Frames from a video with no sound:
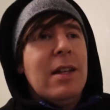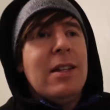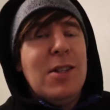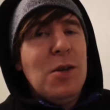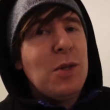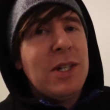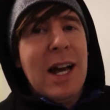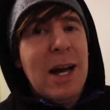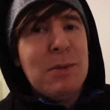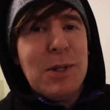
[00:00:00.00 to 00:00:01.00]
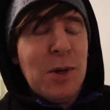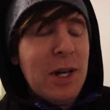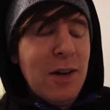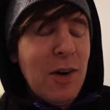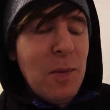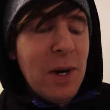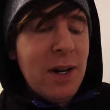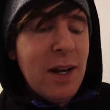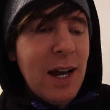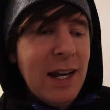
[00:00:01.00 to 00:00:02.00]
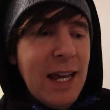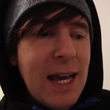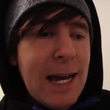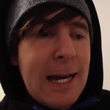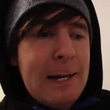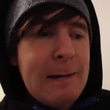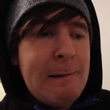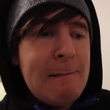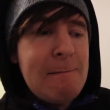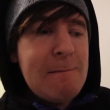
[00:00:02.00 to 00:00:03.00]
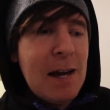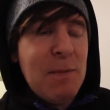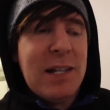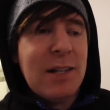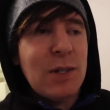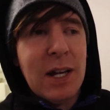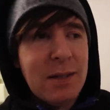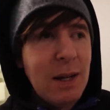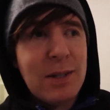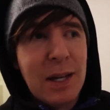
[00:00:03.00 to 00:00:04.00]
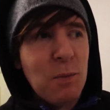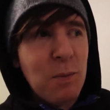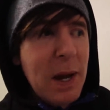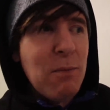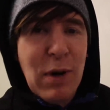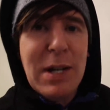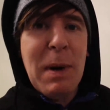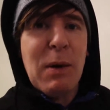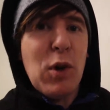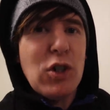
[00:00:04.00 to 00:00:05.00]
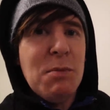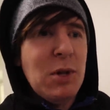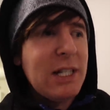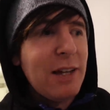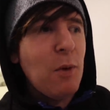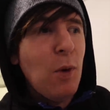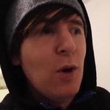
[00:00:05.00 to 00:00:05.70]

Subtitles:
The dude is an absolute hero, man. And I was like, babe, ready your bag, we've got some money to give him,